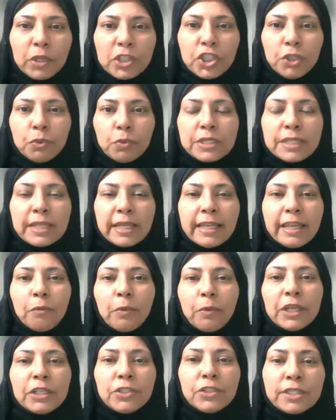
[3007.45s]
When she was sick, he
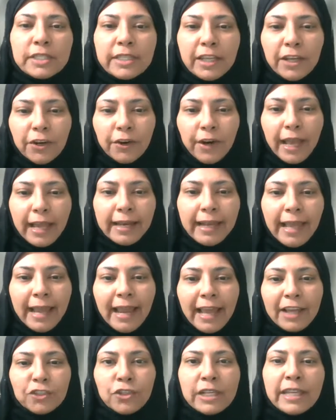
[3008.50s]
went to see her
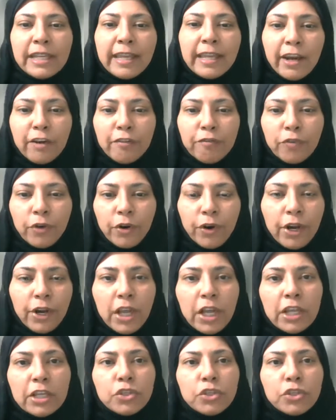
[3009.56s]
and actually cared for her.